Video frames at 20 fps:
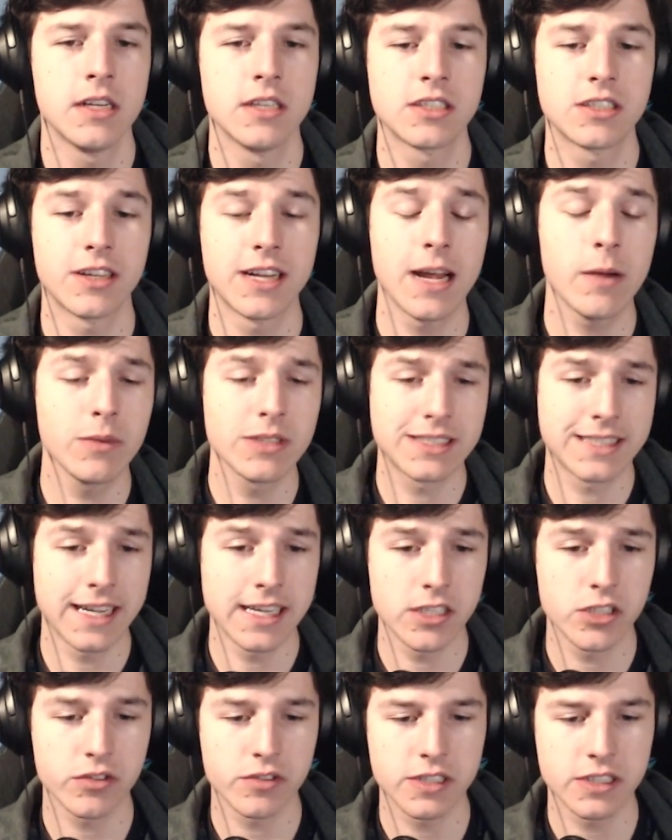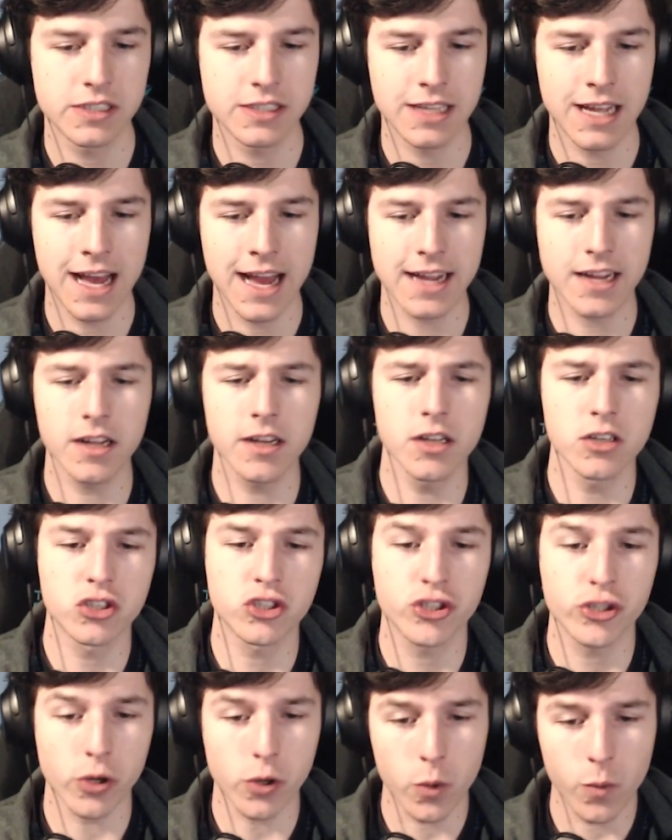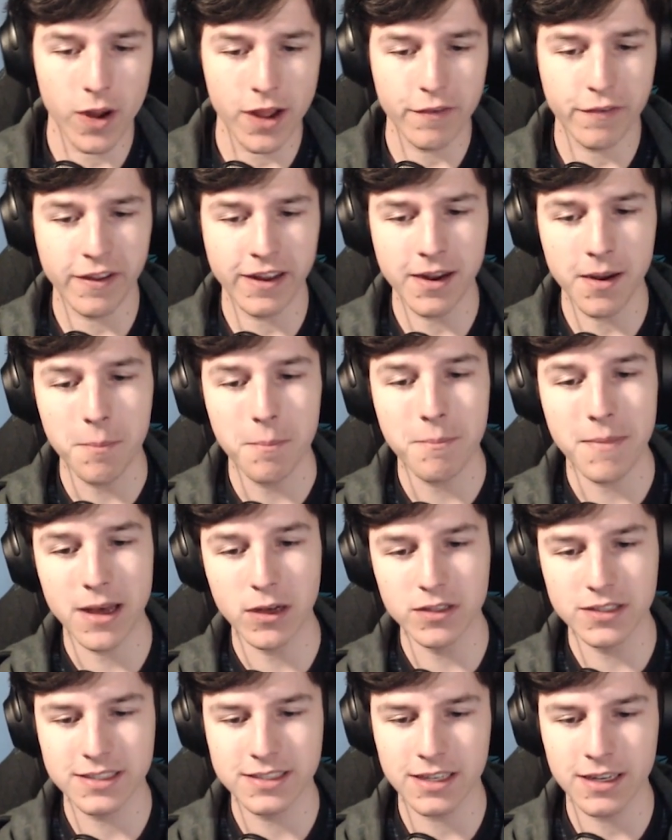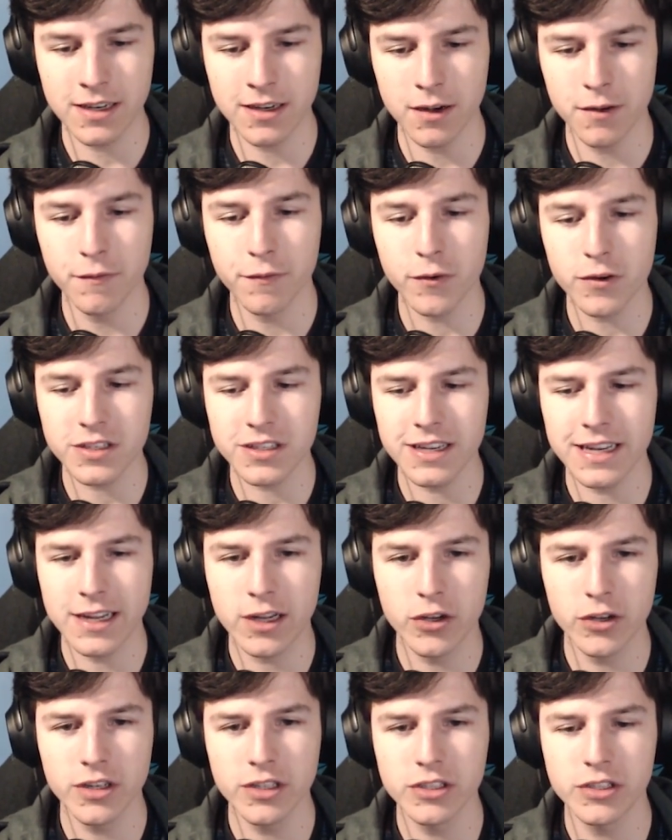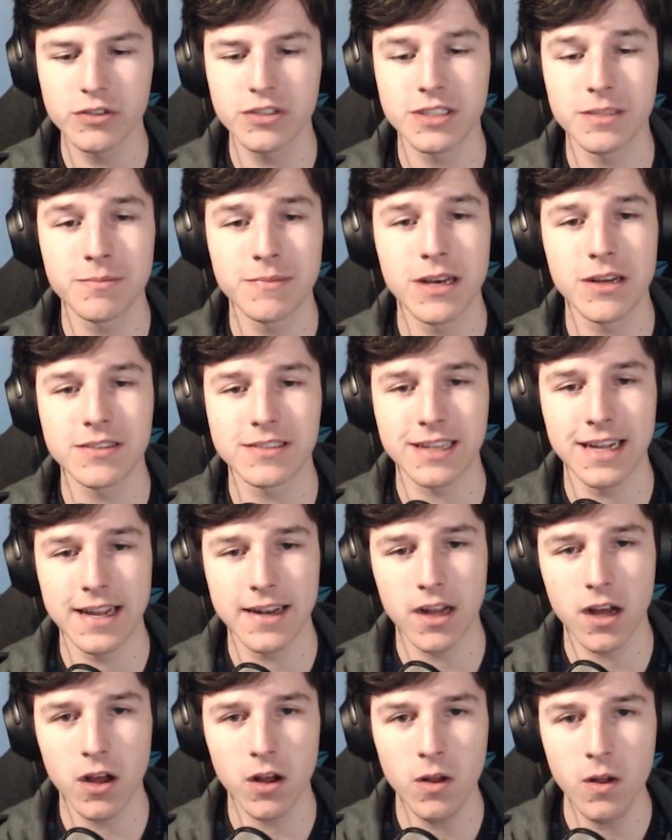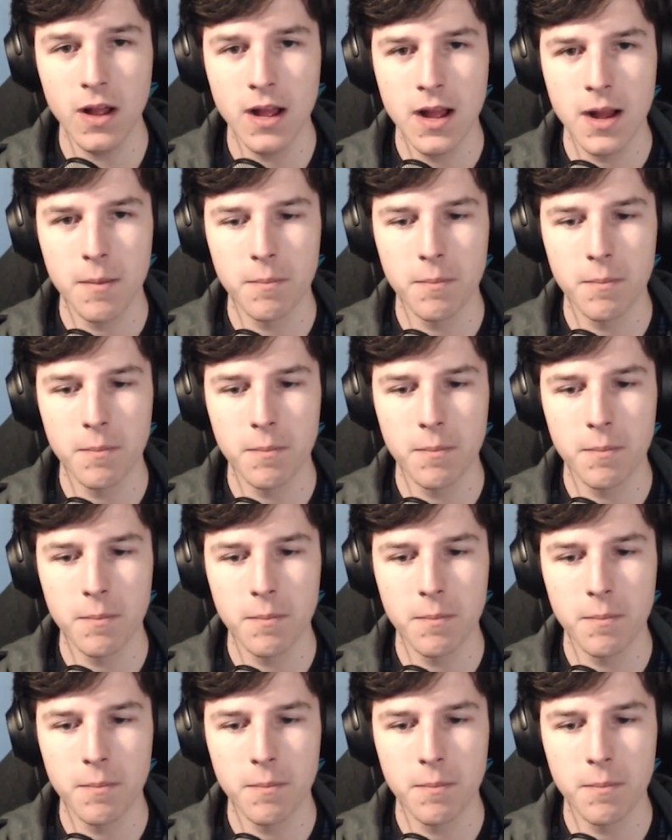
So that was dangerous. I got a Shockwave here, Melter. Unfortunately, couldn't use the Melter at all.